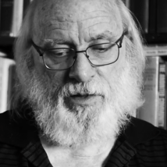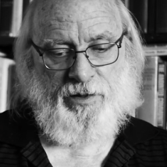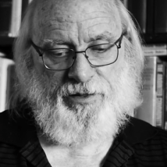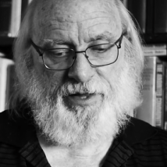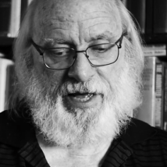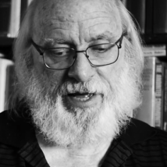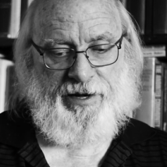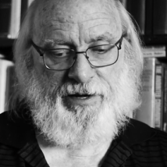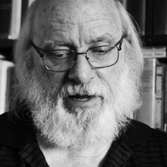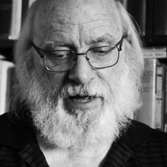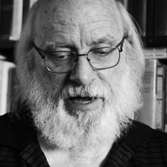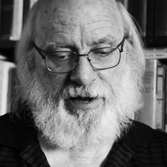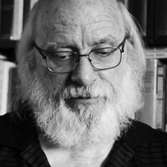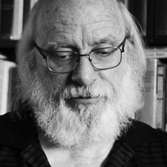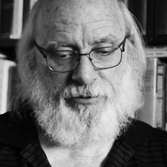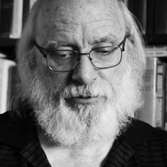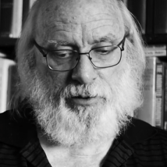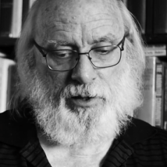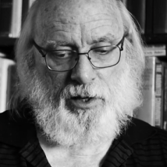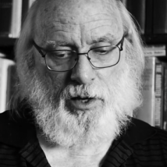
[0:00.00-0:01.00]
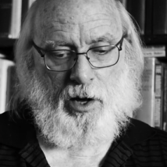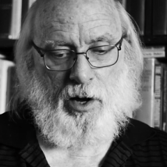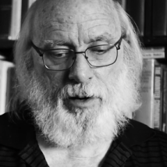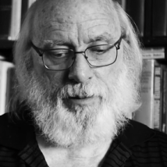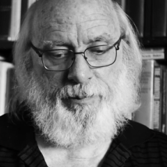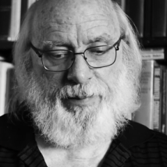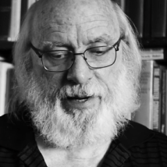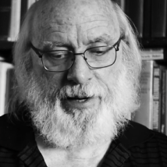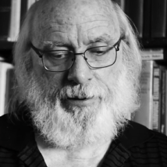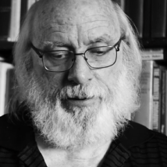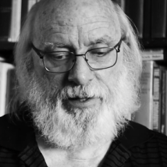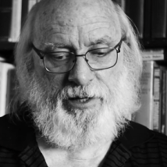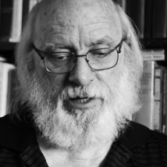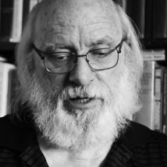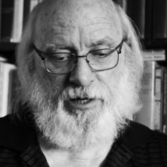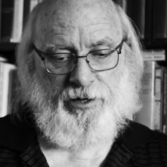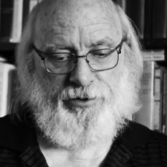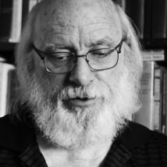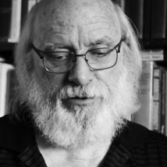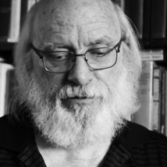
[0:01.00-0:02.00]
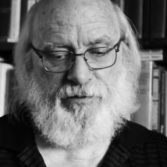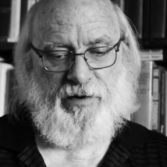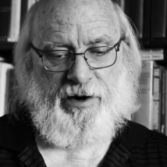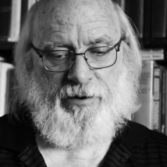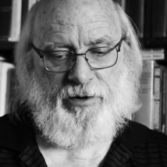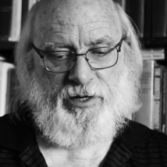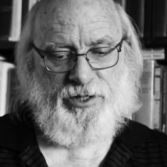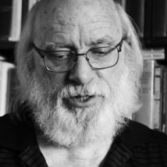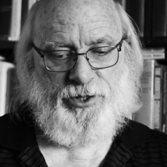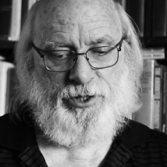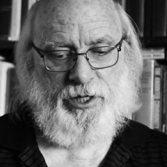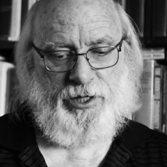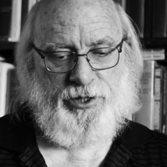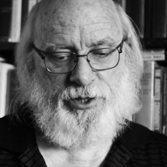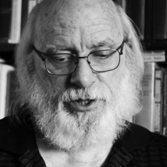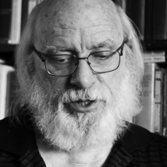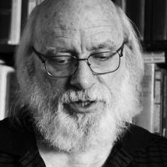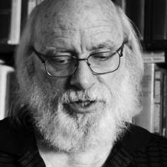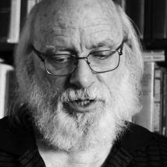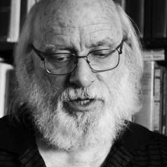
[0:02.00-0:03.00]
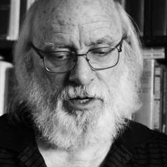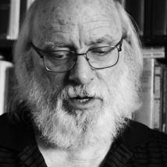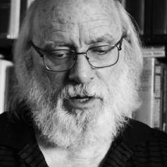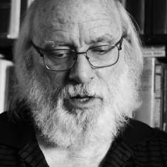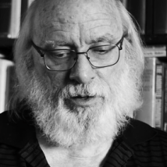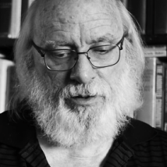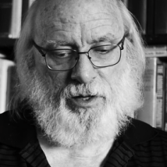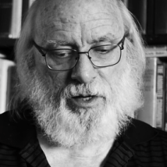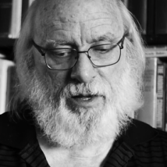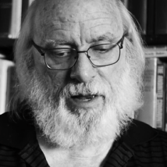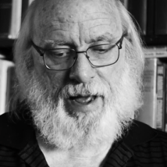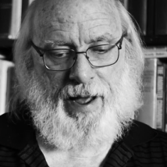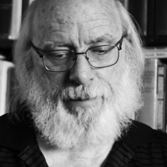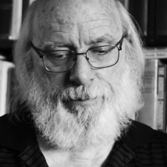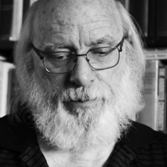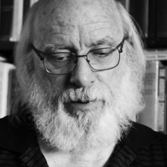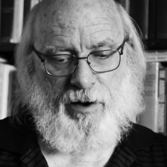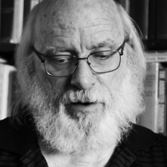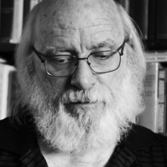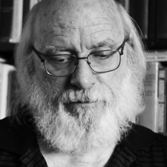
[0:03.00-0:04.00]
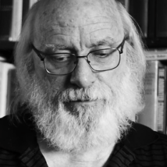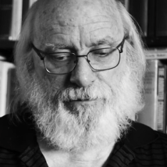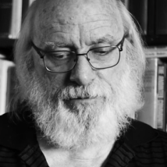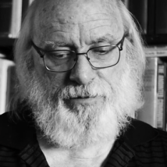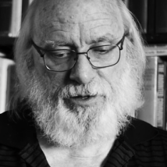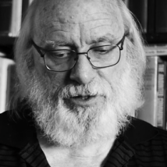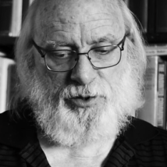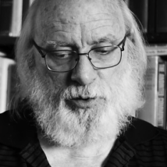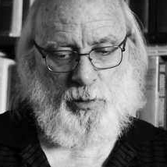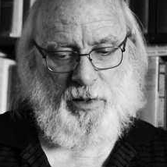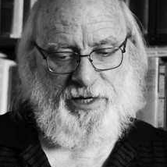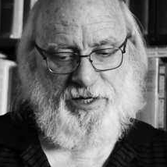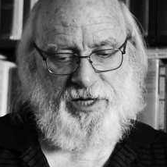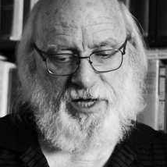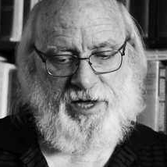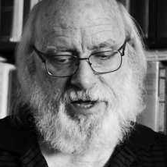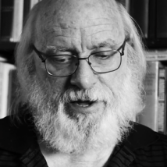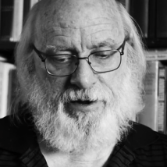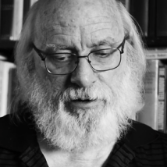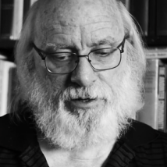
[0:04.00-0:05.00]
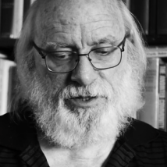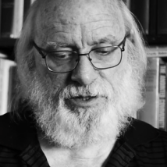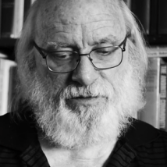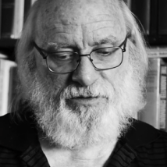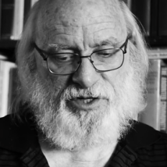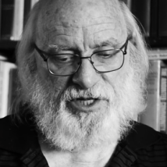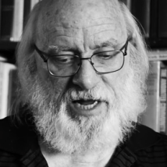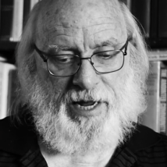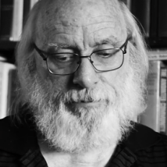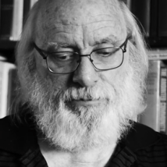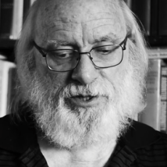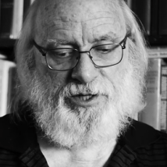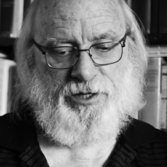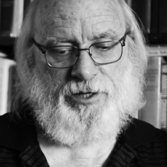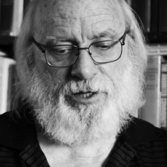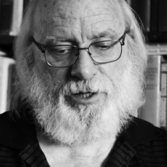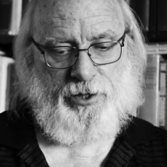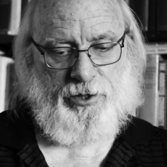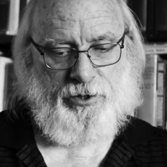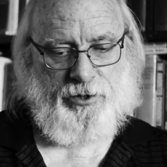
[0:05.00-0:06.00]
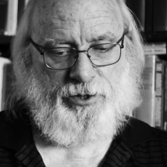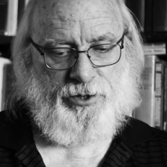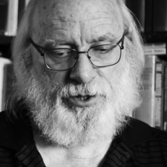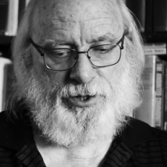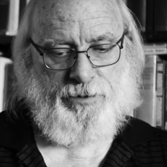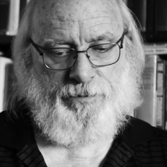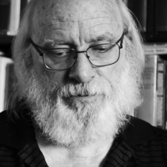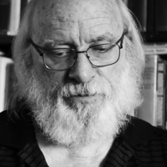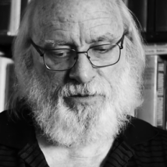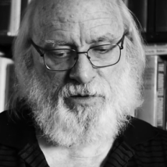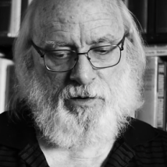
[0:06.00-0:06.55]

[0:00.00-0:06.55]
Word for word: Then, after a long period under various judges, the lap of the twenty years of Samson occurs,